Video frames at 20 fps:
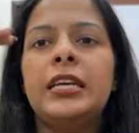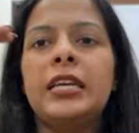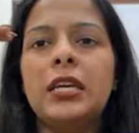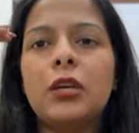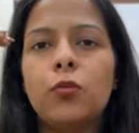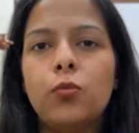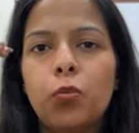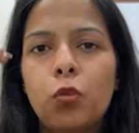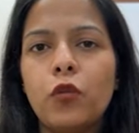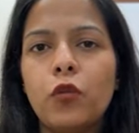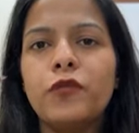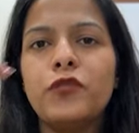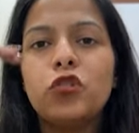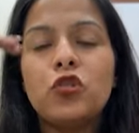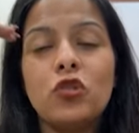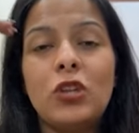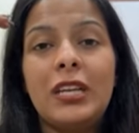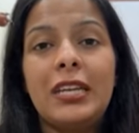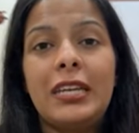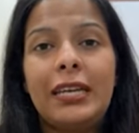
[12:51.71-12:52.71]
he
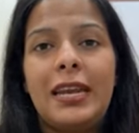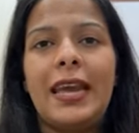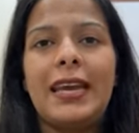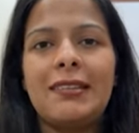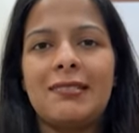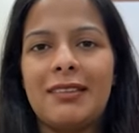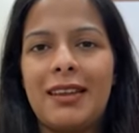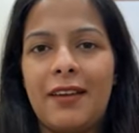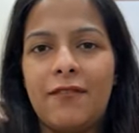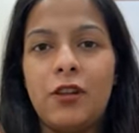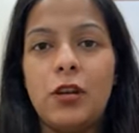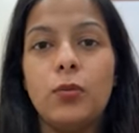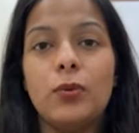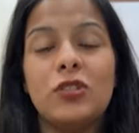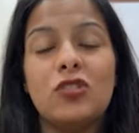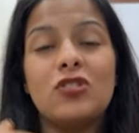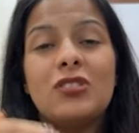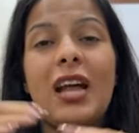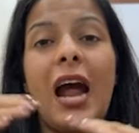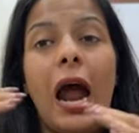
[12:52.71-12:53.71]
moves to the next level,
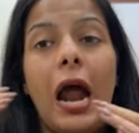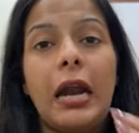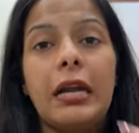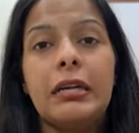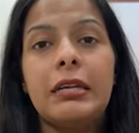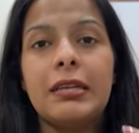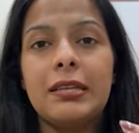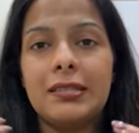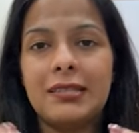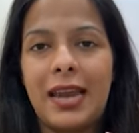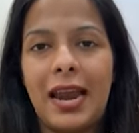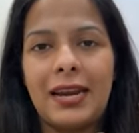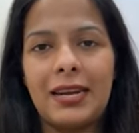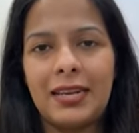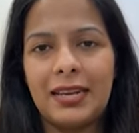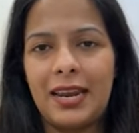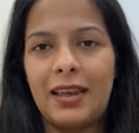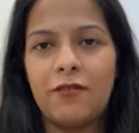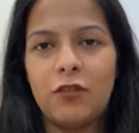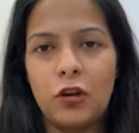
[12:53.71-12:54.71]
which is the
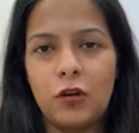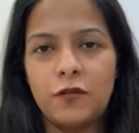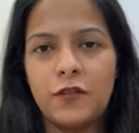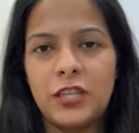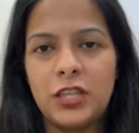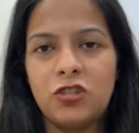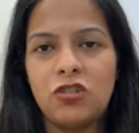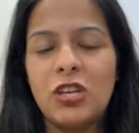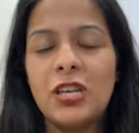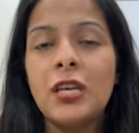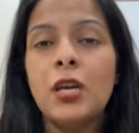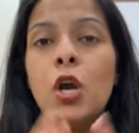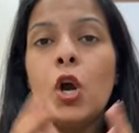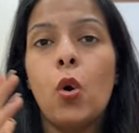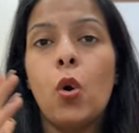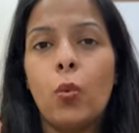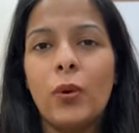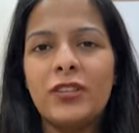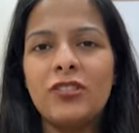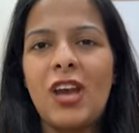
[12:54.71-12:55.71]
understanding level of teaching,
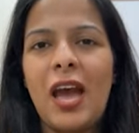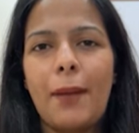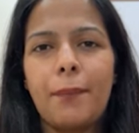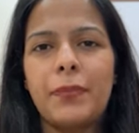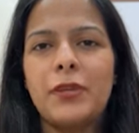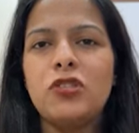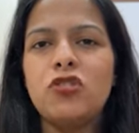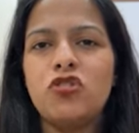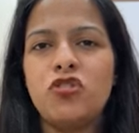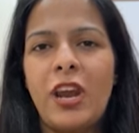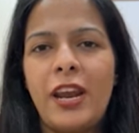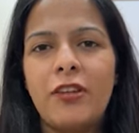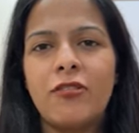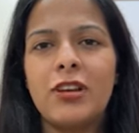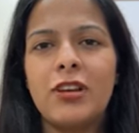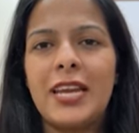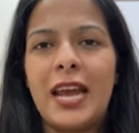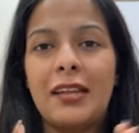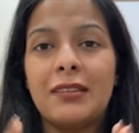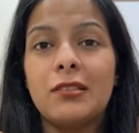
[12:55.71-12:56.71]
which happens
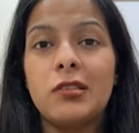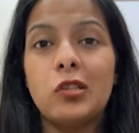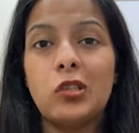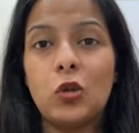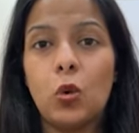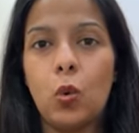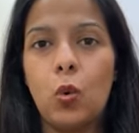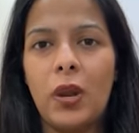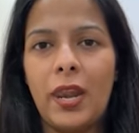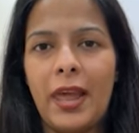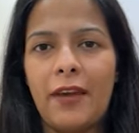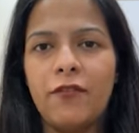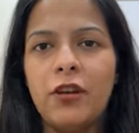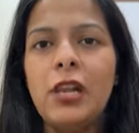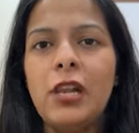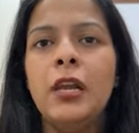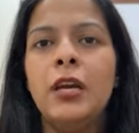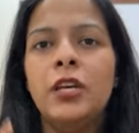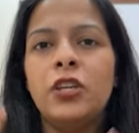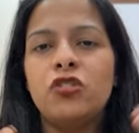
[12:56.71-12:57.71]
generally at the school
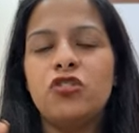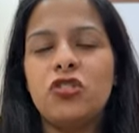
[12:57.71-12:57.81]
level,